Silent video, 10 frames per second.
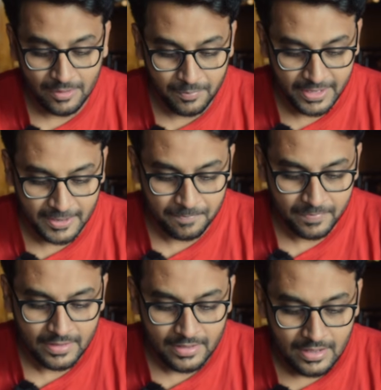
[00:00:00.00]
LPA.
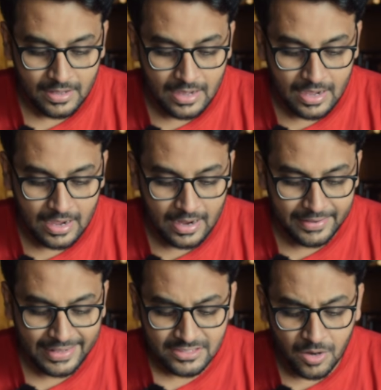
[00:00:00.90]

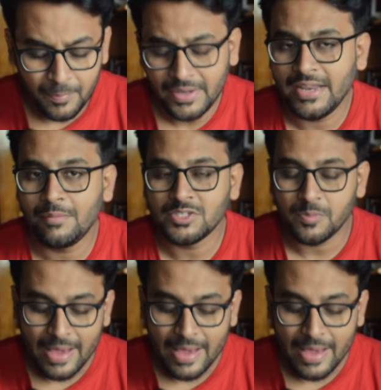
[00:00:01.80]
Next company name is